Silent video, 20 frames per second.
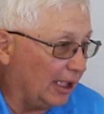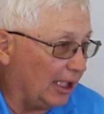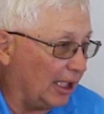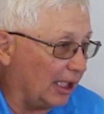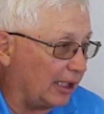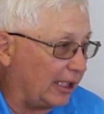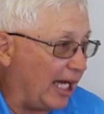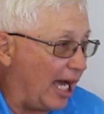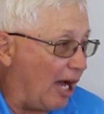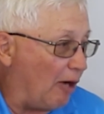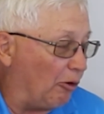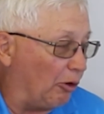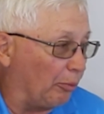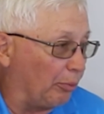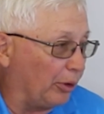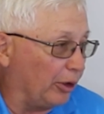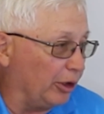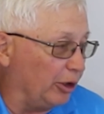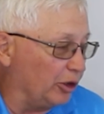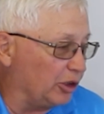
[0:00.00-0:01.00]
a cow will
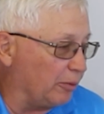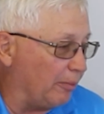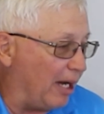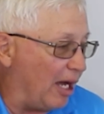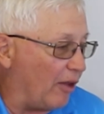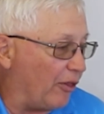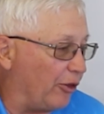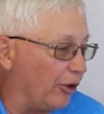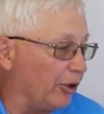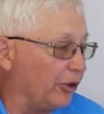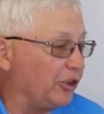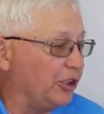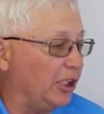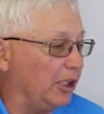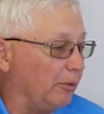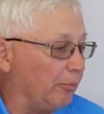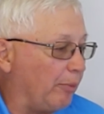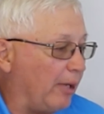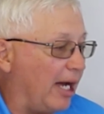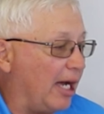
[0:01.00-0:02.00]
produce about
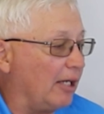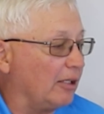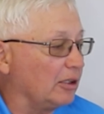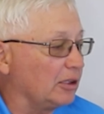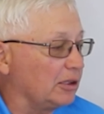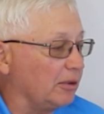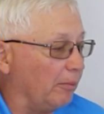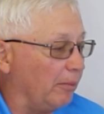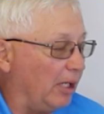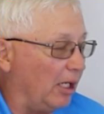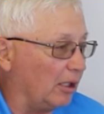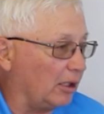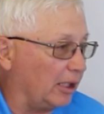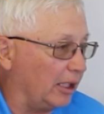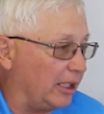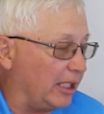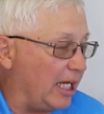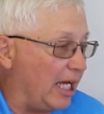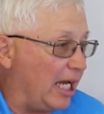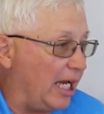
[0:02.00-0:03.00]
13 pounds of milk
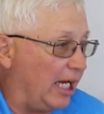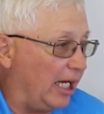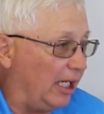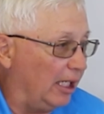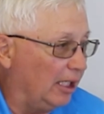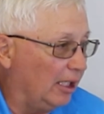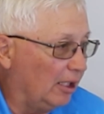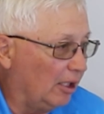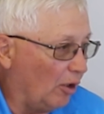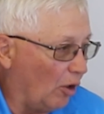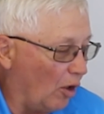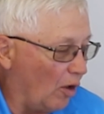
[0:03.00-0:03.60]
a day